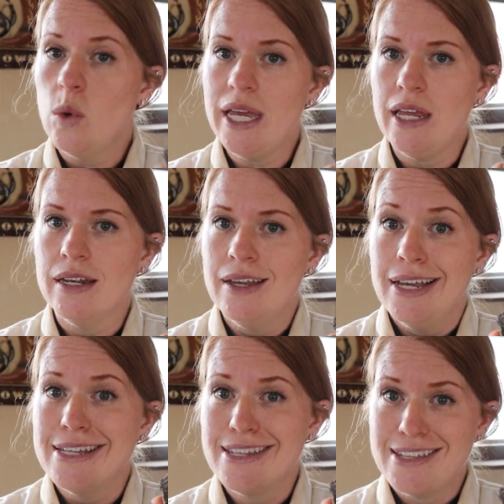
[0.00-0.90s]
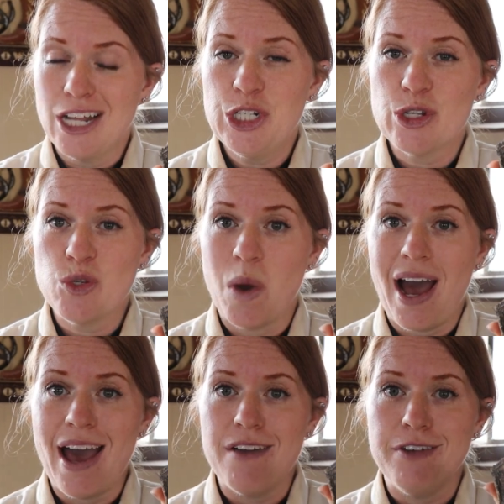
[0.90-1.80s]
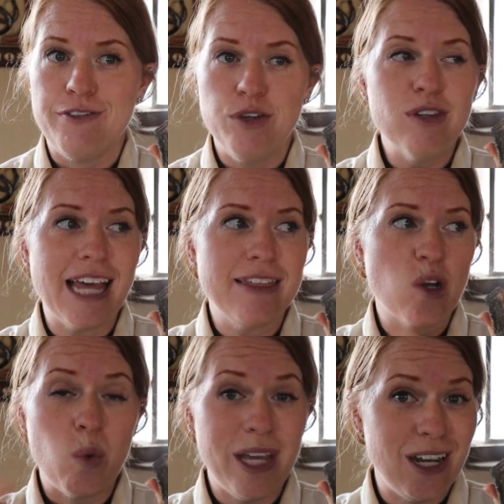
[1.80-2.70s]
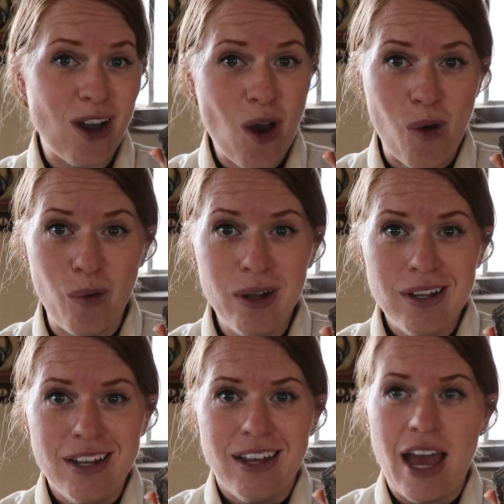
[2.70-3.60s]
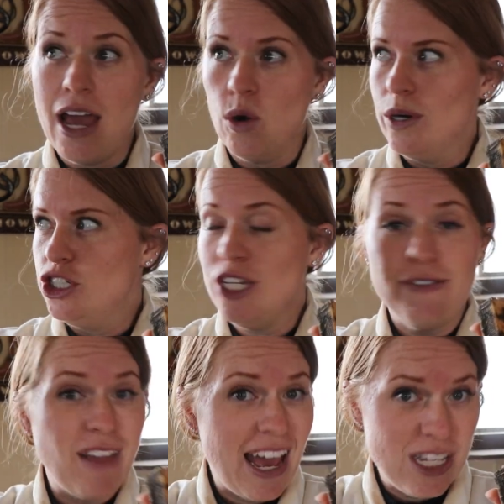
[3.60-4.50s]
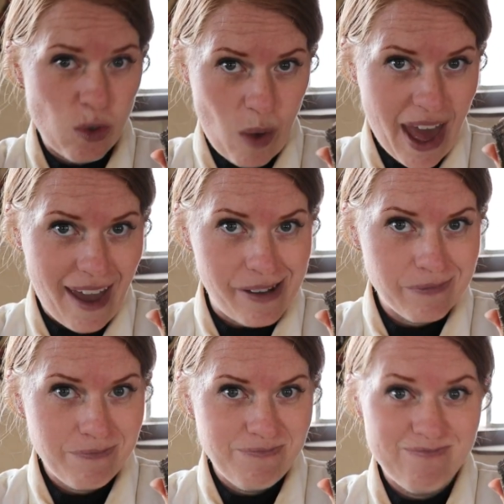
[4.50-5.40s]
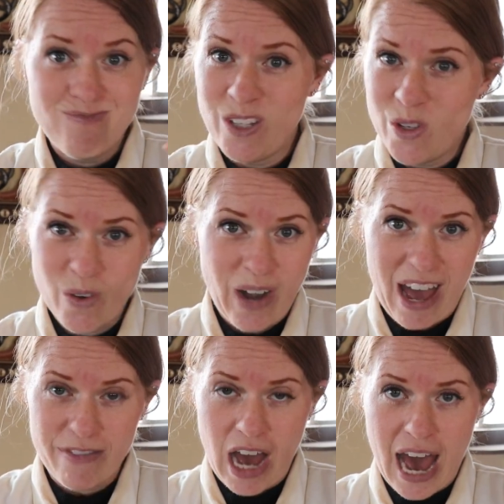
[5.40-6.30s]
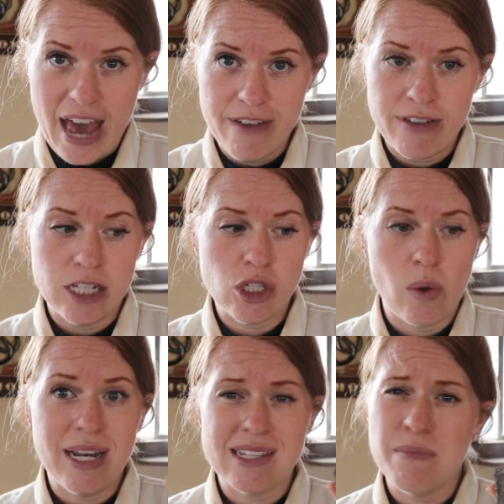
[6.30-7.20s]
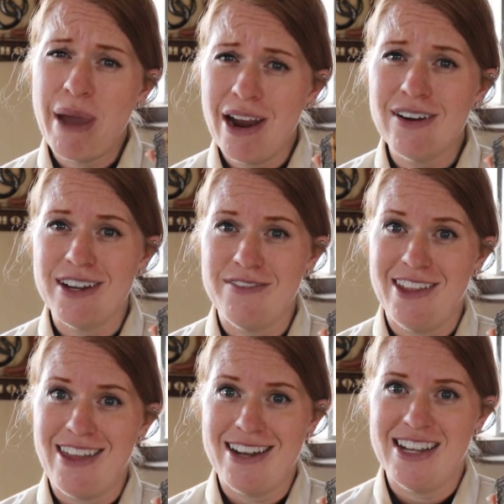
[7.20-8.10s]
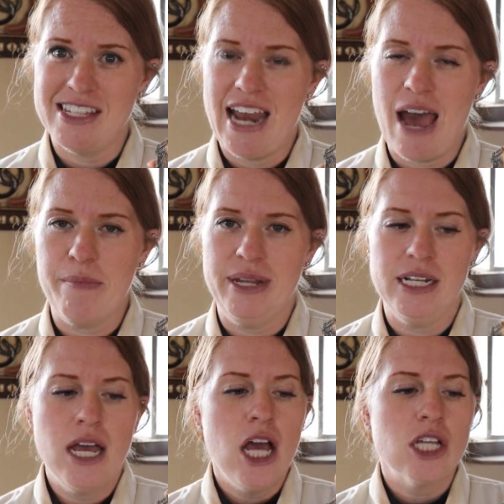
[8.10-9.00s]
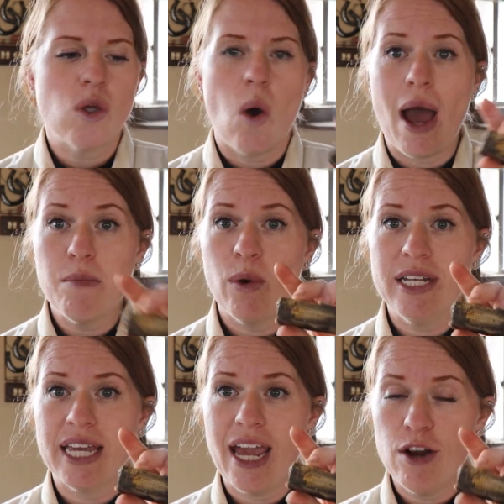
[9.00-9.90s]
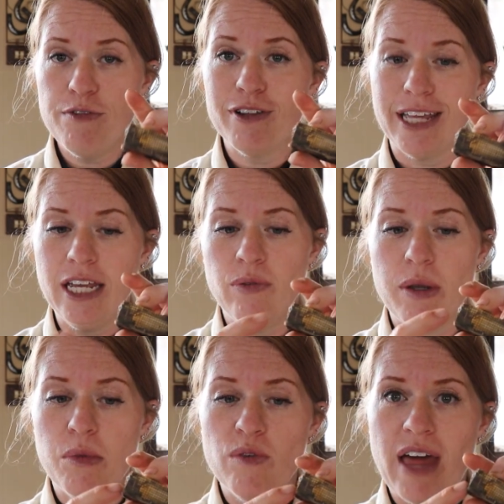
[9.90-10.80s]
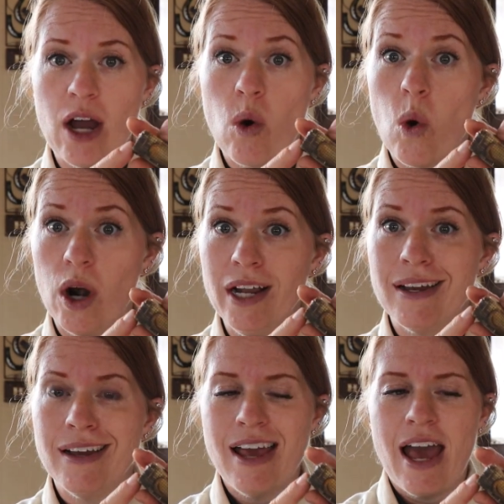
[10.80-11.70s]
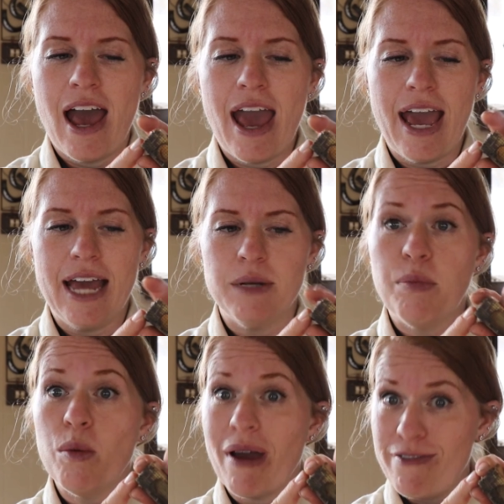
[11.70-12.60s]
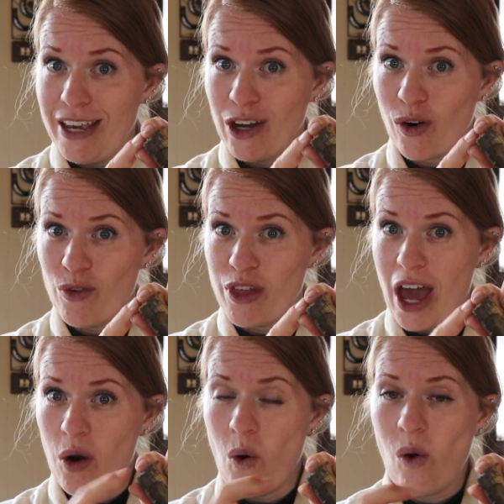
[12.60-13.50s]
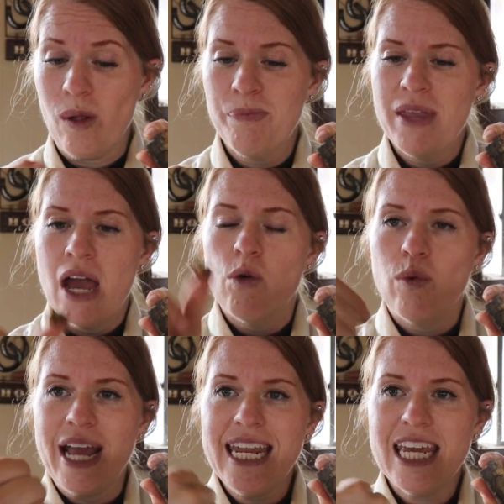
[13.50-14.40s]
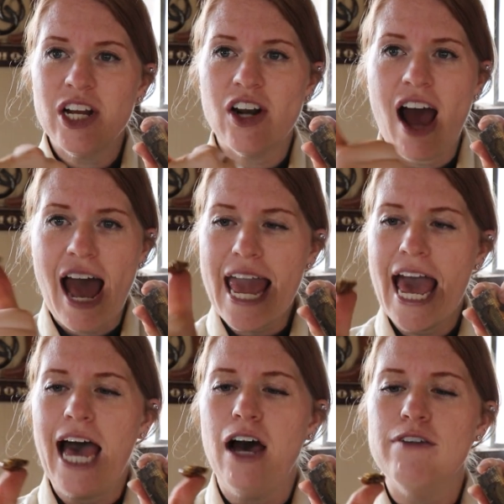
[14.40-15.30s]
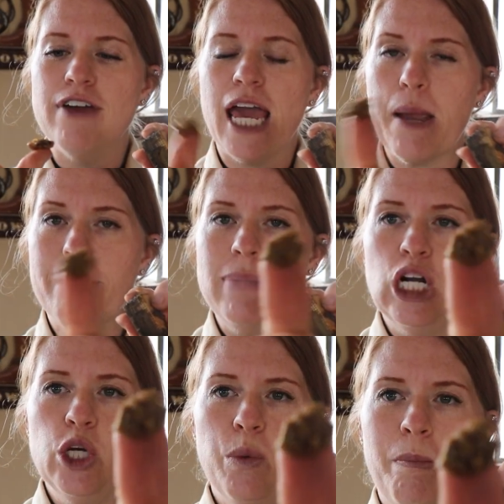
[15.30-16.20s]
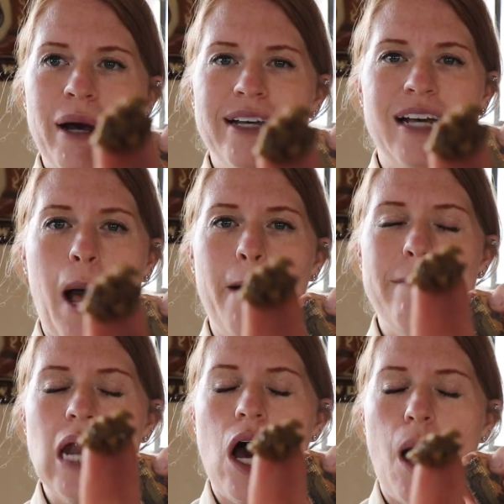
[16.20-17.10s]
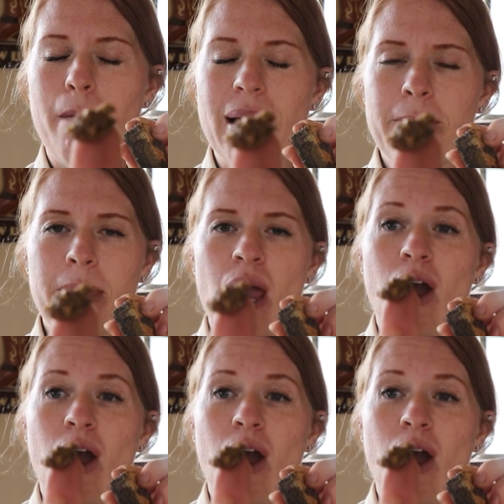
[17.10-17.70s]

the queen is essential to a hive. If you let the queen go eh, or she flies away, you don't have a hive. And so it is imperative that that doesn't happen. So I'm going to carefully remove that cork and put my finger over that hole. Right here I have a bloop, a blob